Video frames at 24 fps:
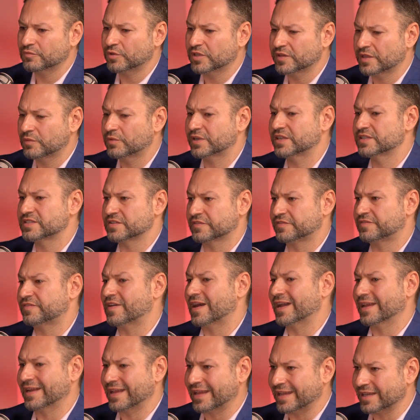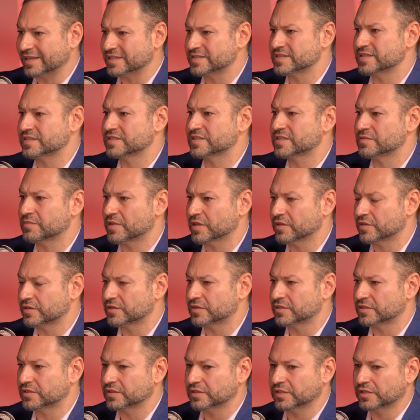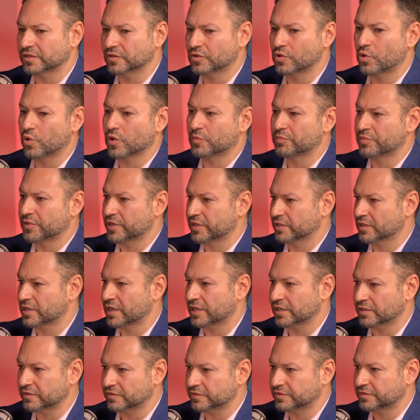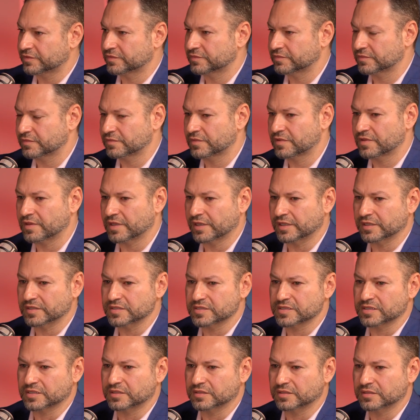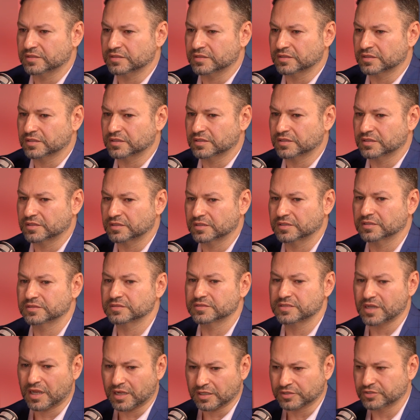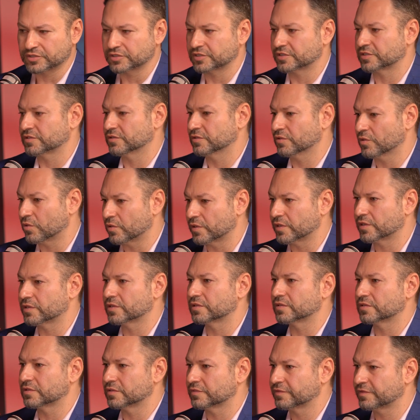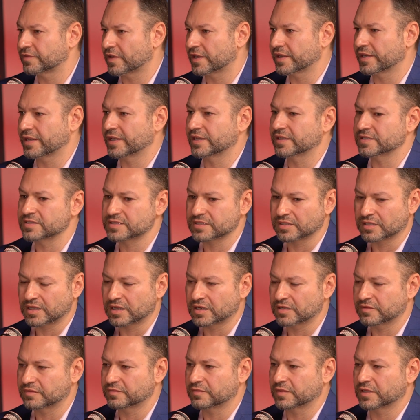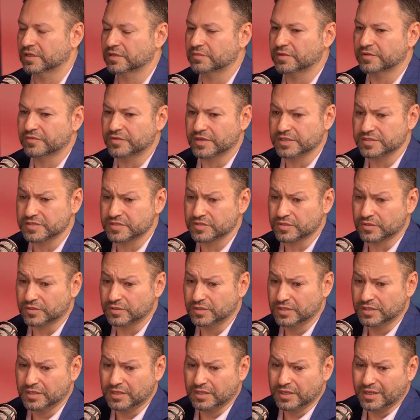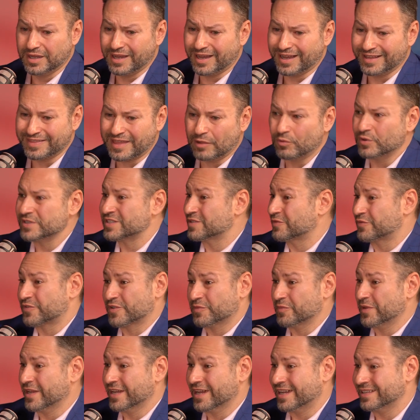Well, they went into finance and some other corporate kind of things, and doctor, lawyer, finance. A lot of my friends. So that wasn't for me.